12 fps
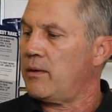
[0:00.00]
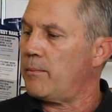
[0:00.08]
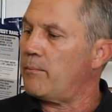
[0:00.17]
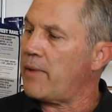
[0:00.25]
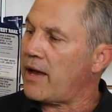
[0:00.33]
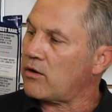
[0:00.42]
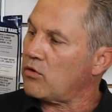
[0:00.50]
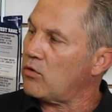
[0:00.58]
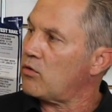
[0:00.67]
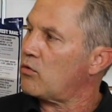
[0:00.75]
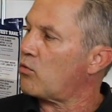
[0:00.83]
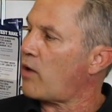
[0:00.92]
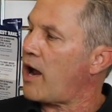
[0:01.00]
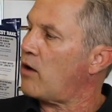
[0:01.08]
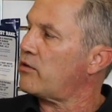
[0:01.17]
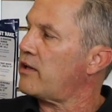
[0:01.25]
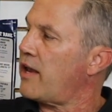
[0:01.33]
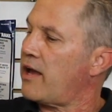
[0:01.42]
metal
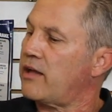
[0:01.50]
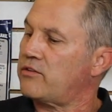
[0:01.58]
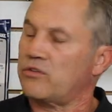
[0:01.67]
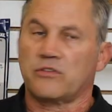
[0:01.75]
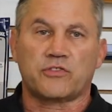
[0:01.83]
rounded edge